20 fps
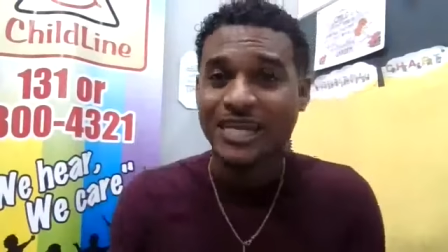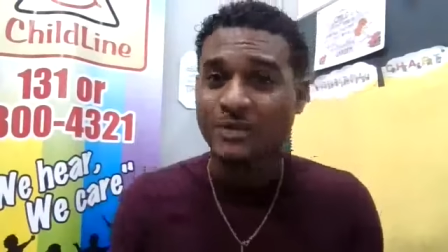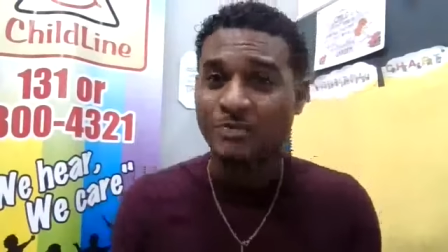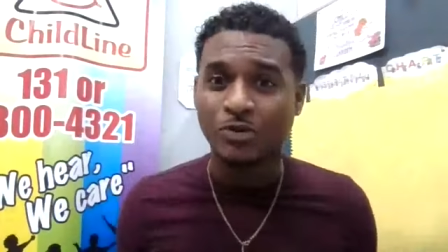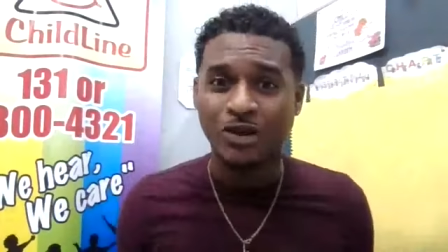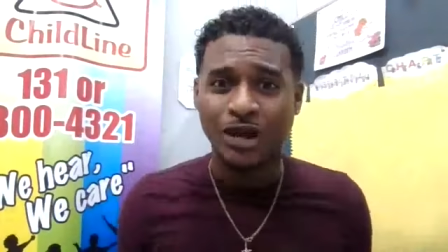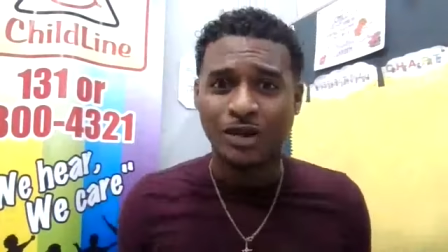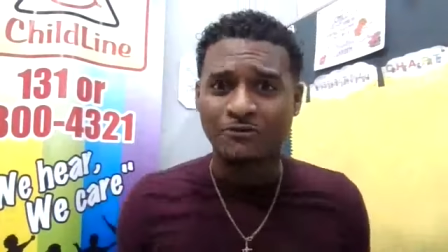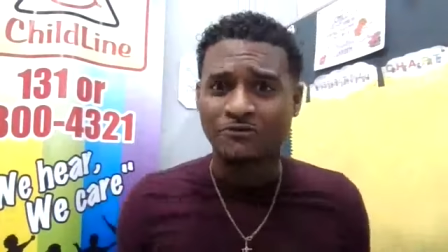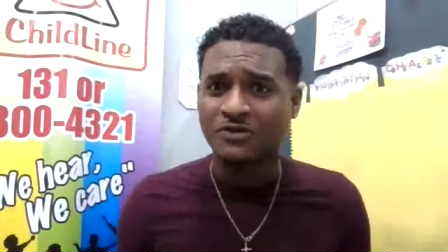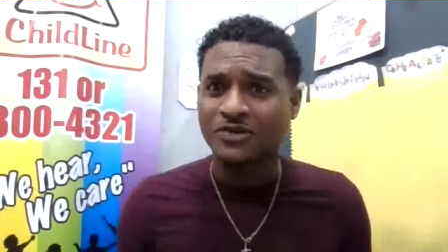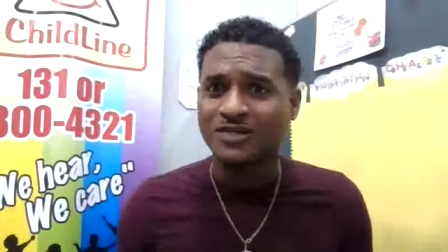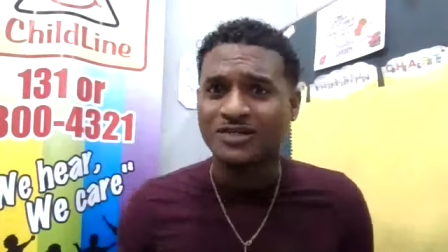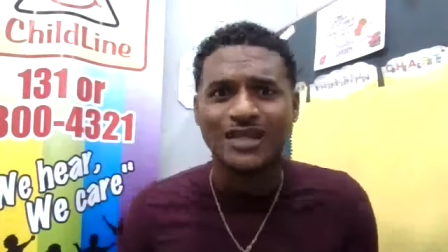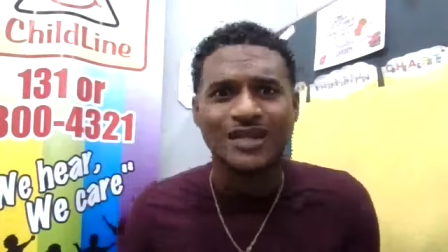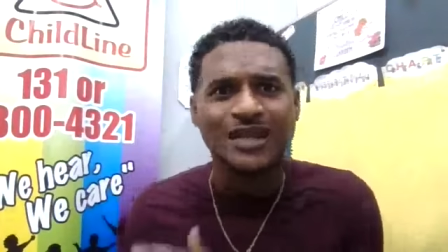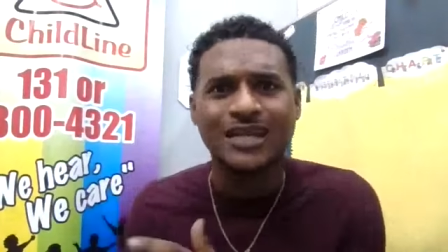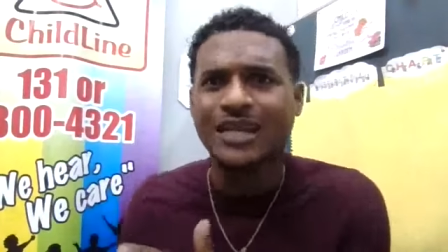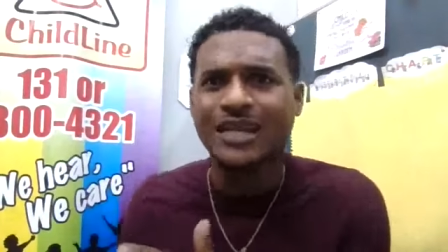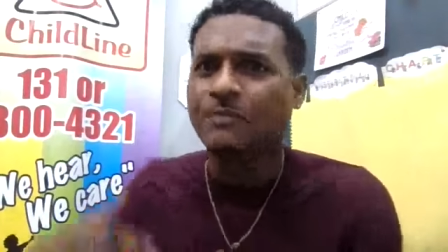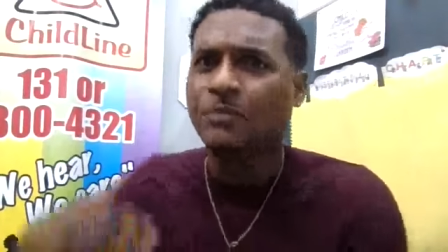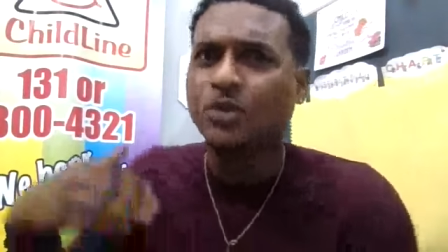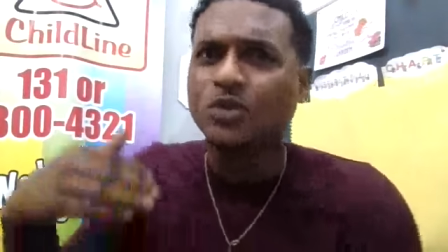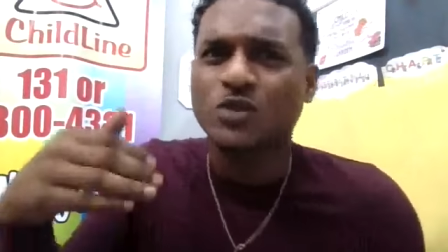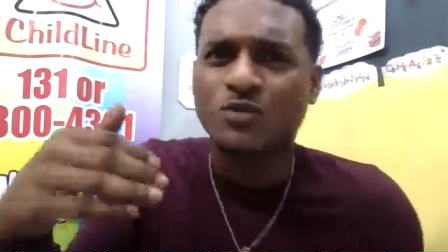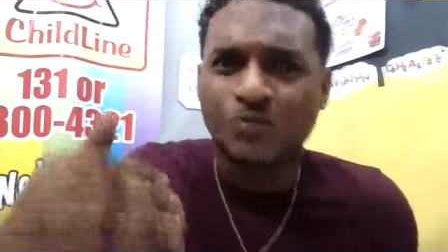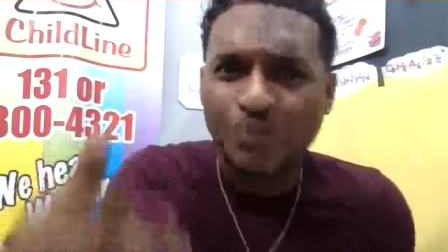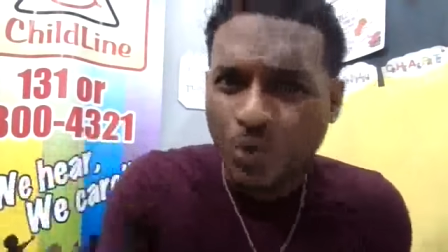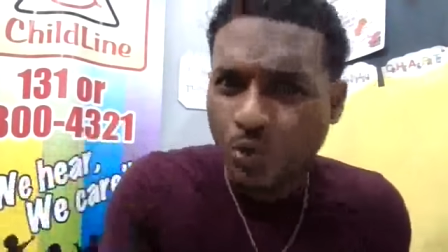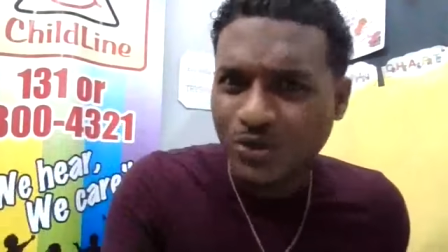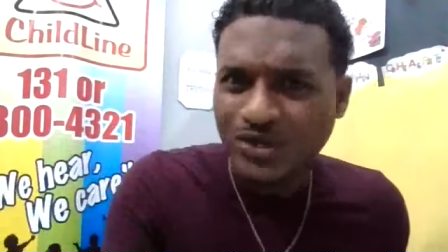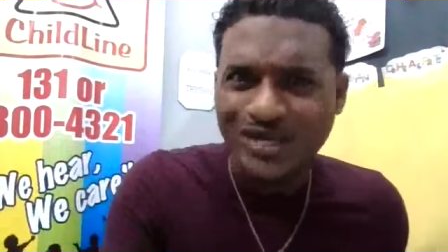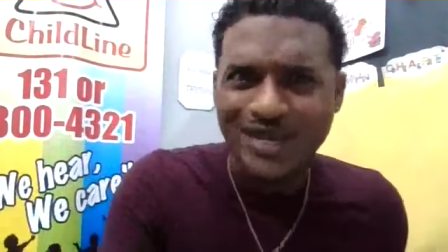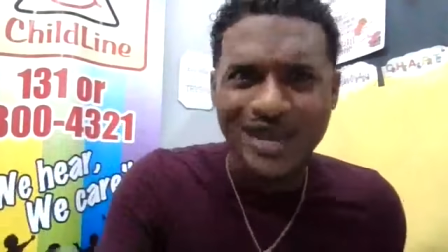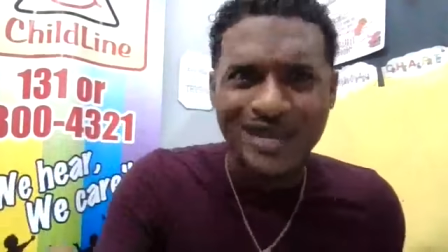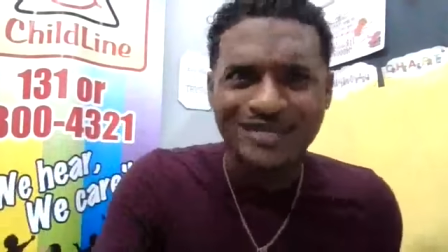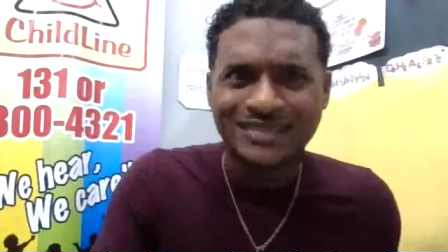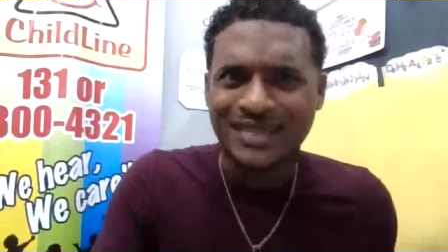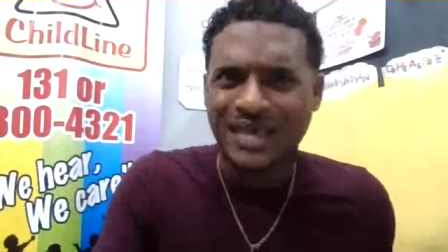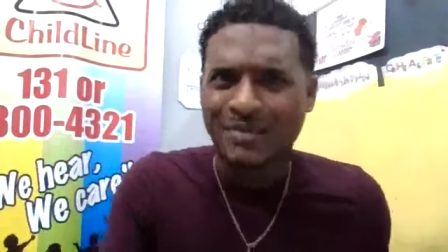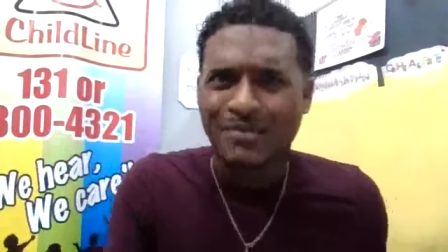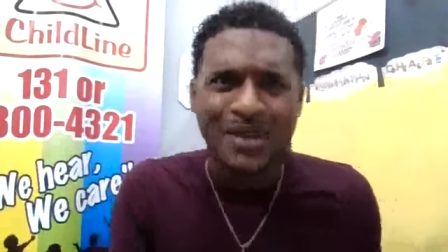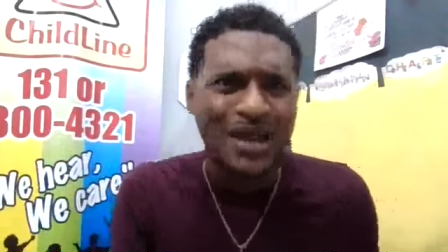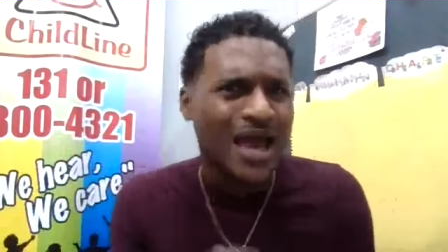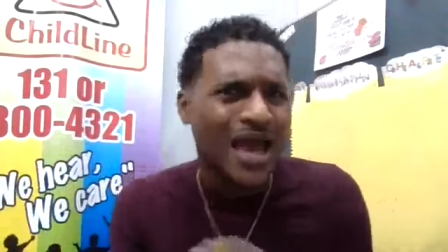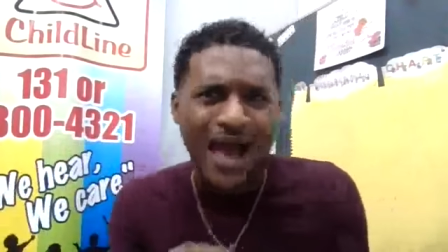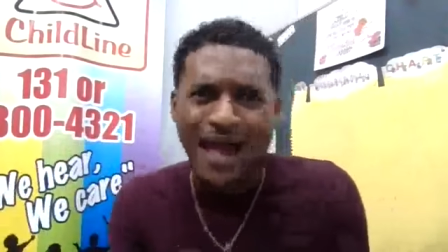April at first, and then they postponed the exam,